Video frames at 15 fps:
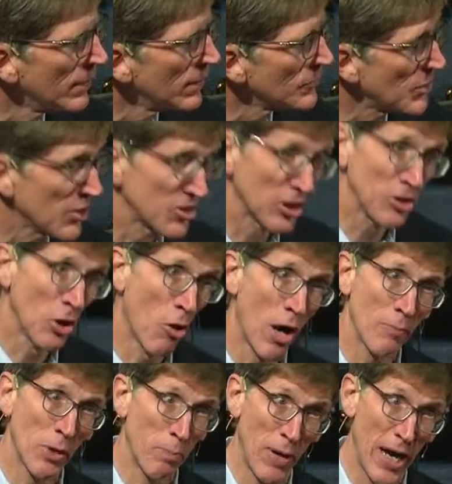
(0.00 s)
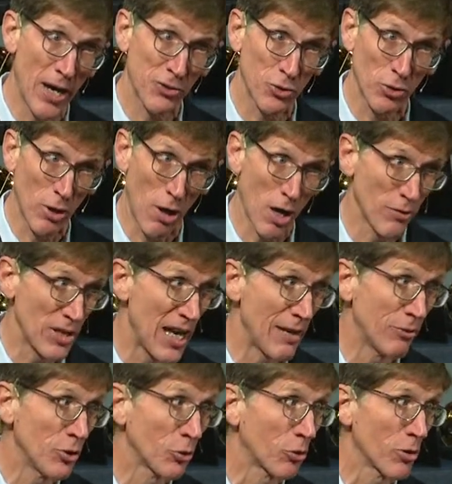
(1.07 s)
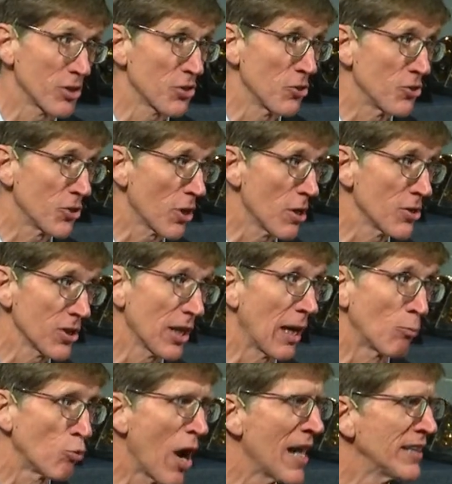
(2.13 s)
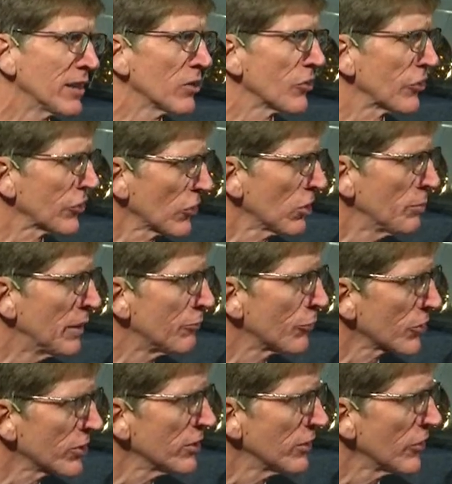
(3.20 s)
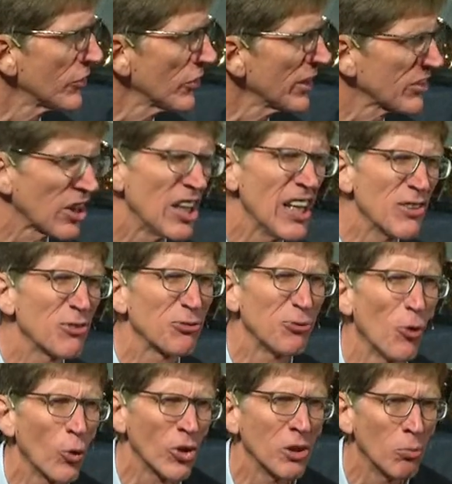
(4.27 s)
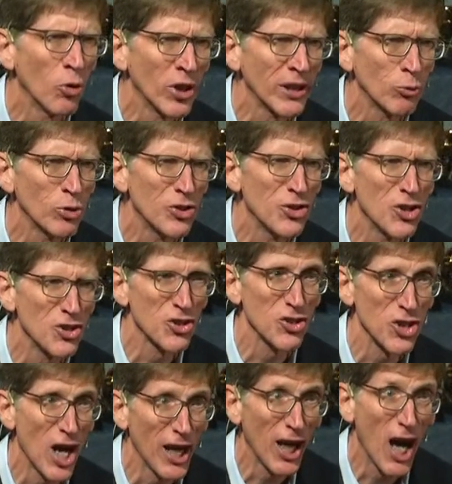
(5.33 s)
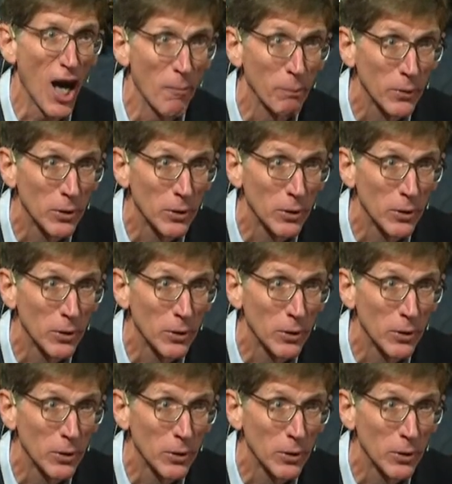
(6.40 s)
Doesn't he know I'm the pastor at Harvard Avenue Christian Church and I'm writing a sermon, for goodness sake? It's 4 in the morning. Would you just shut up?